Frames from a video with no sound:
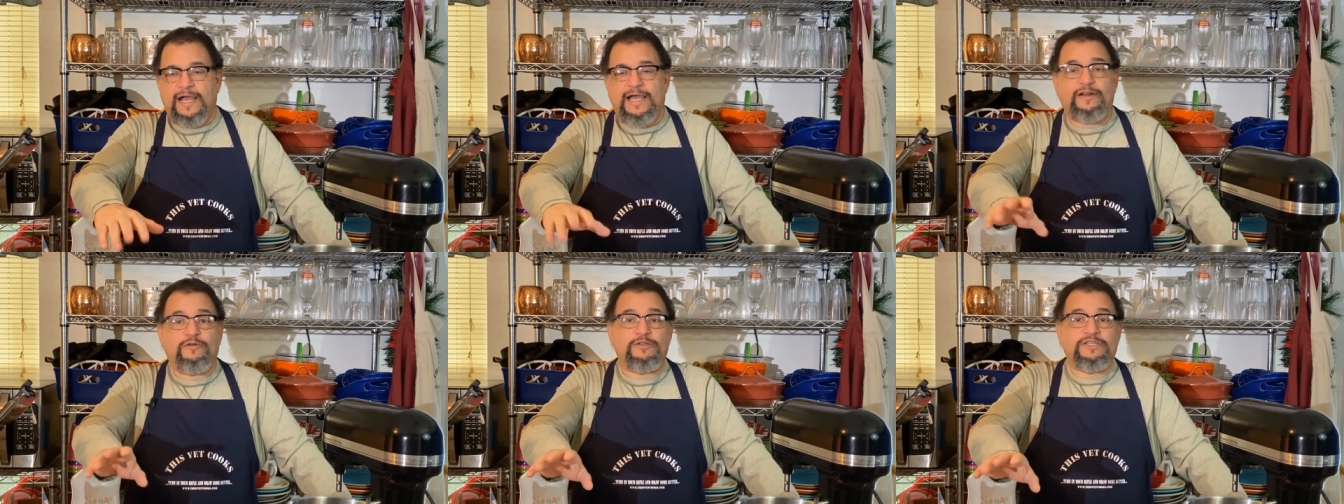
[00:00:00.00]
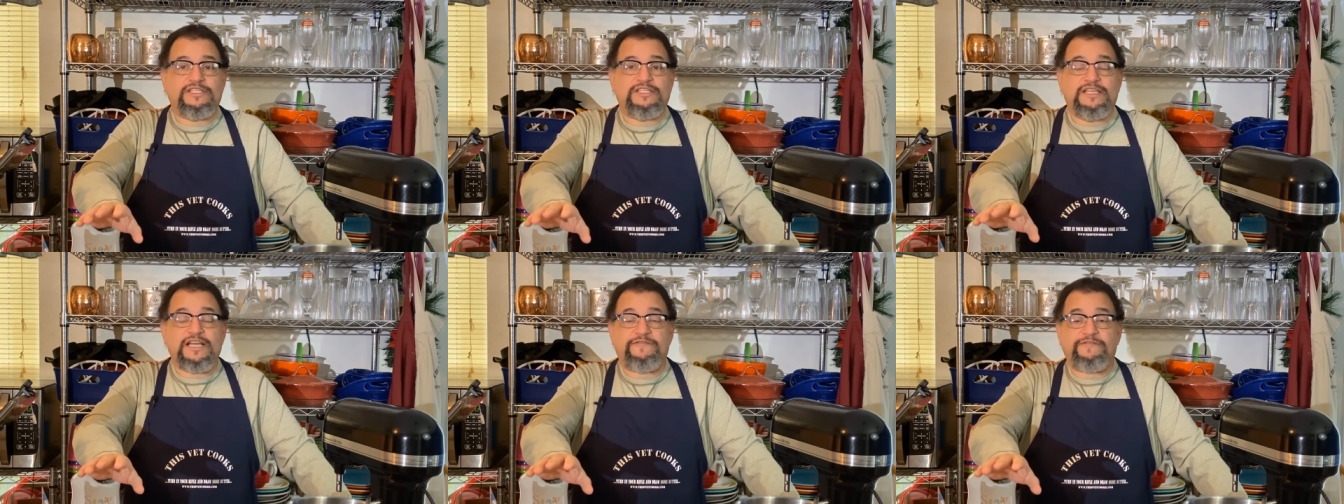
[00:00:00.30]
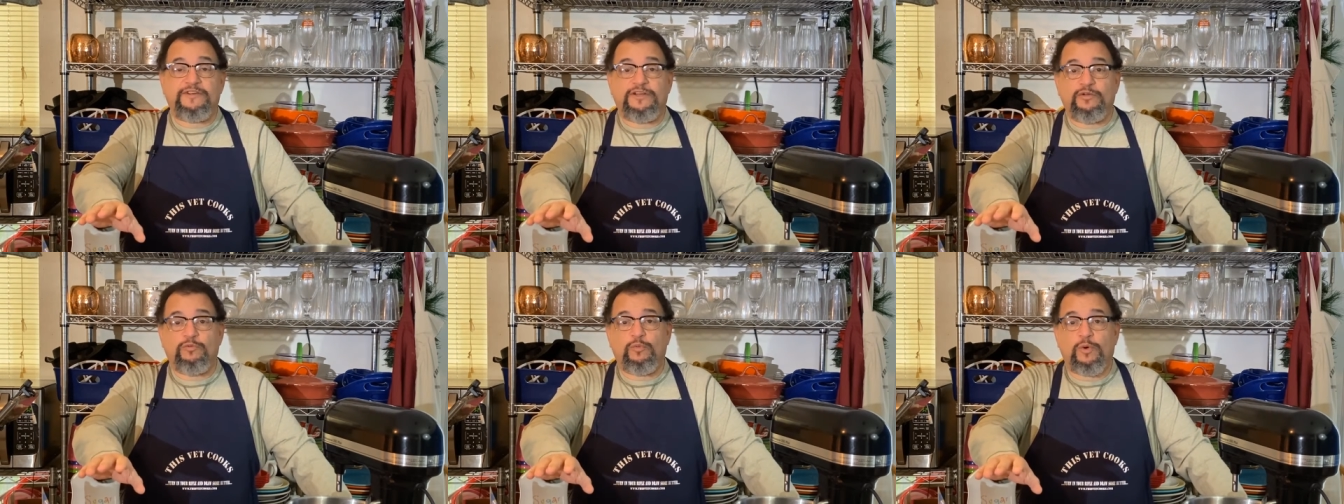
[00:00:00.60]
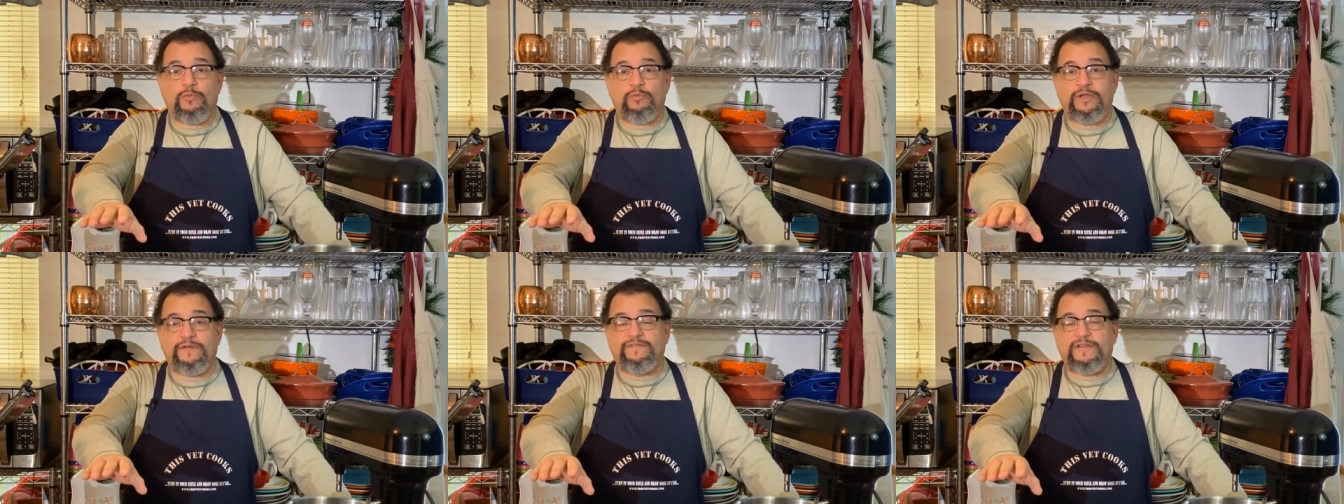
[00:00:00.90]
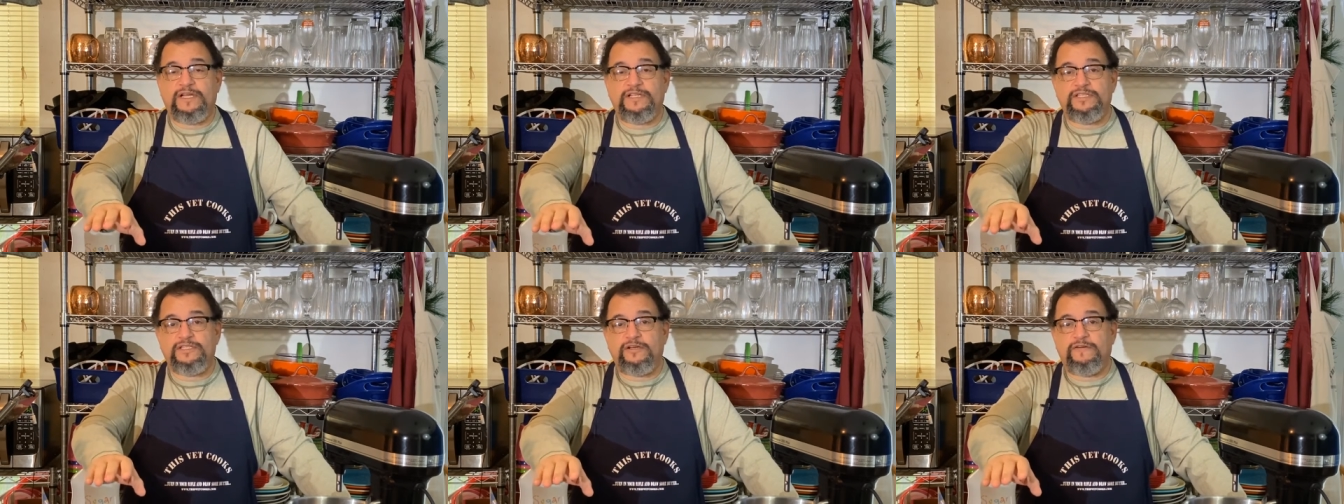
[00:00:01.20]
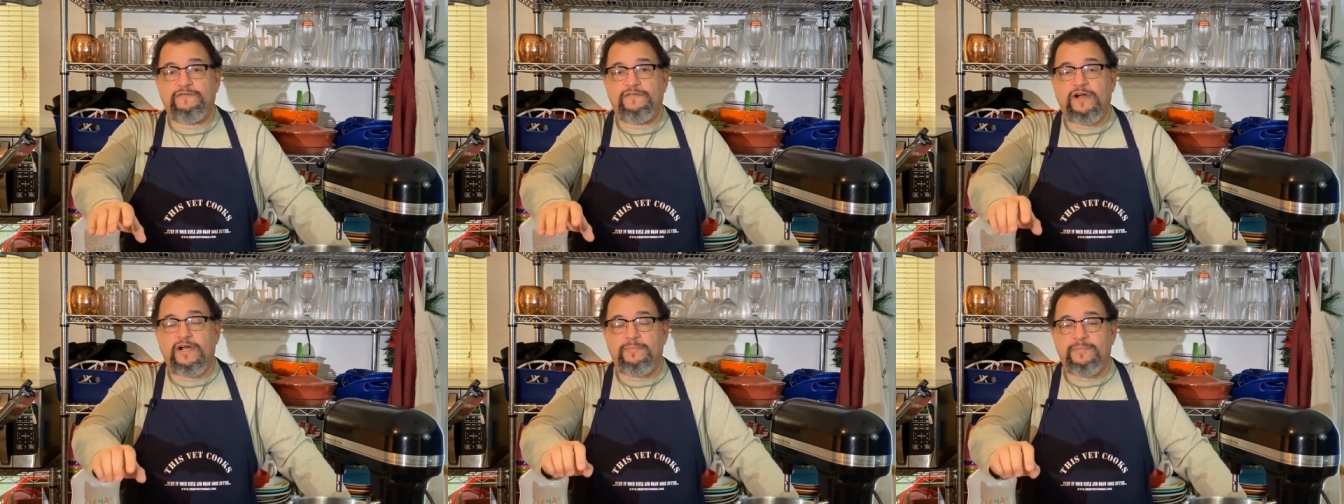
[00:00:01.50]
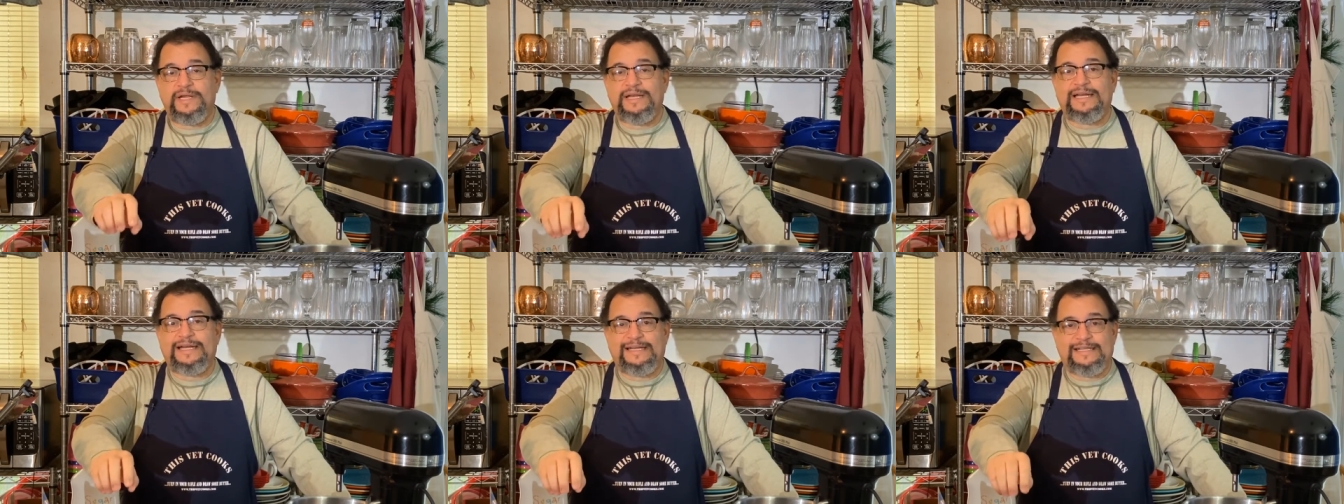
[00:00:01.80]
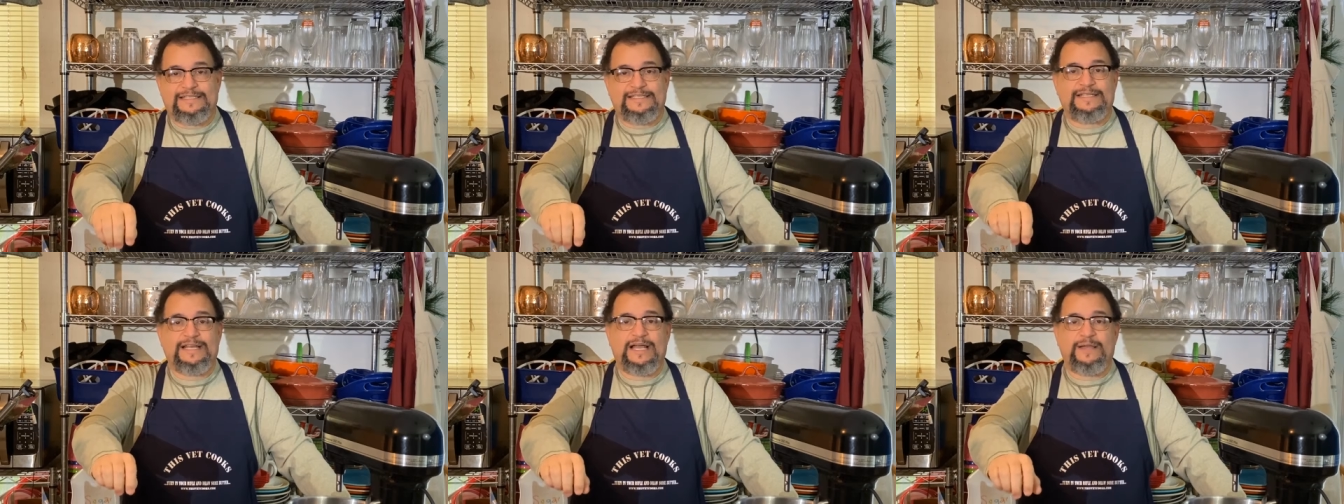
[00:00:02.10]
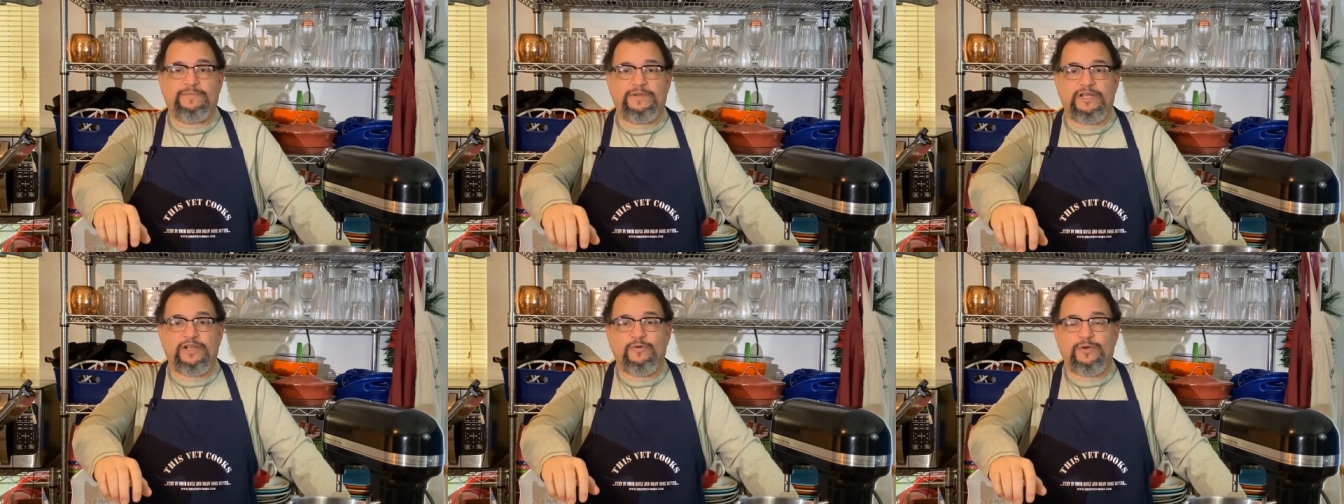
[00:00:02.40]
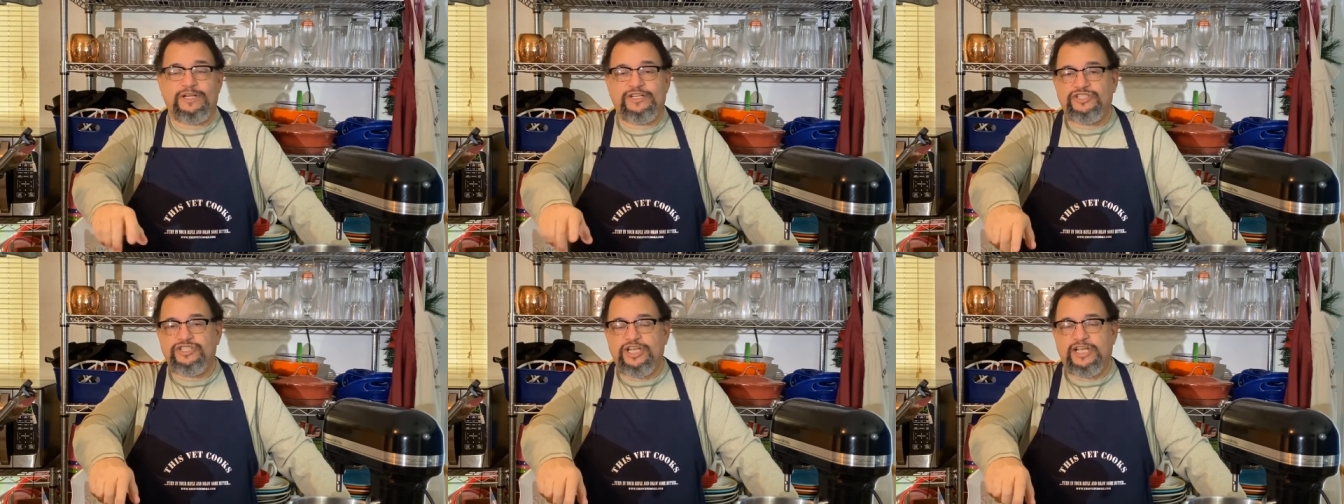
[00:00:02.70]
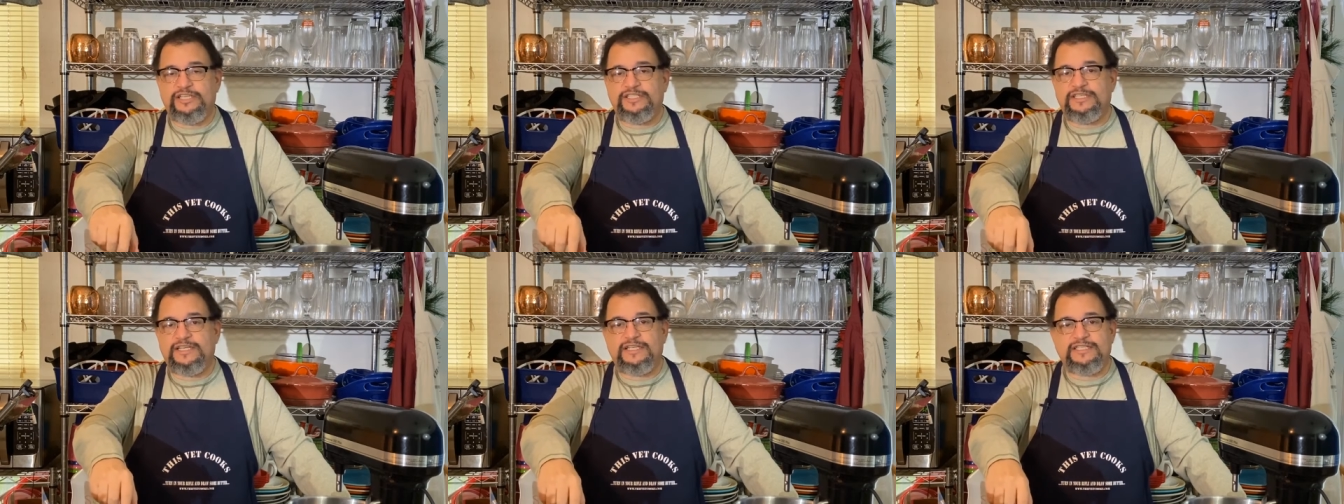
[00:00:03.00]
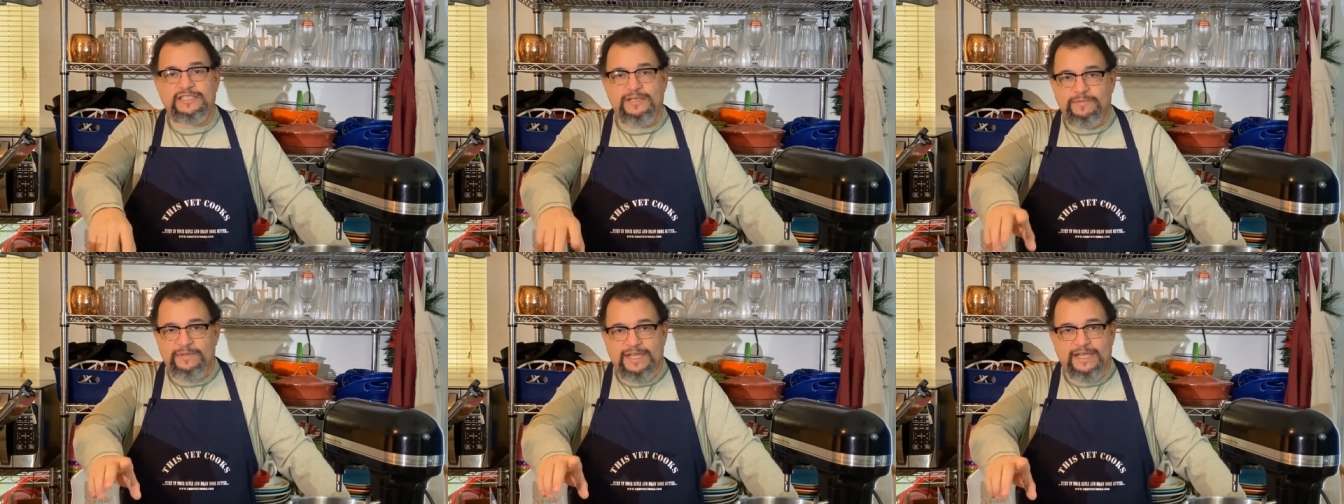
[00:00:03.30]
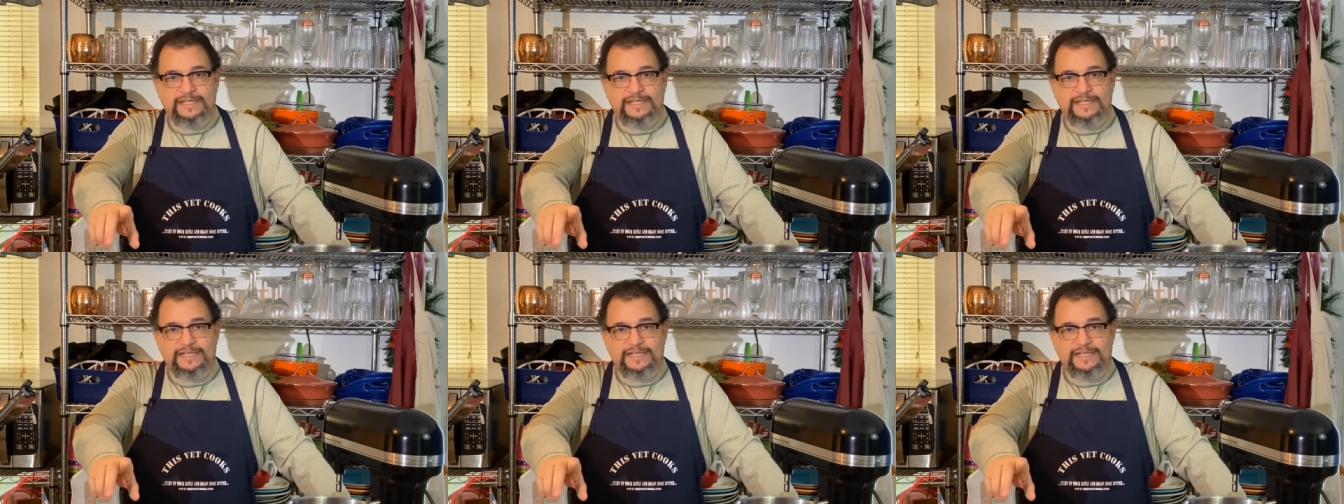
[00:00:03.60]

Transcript: I know it's different than what we've done so far, but it is time to go ahead and change things up.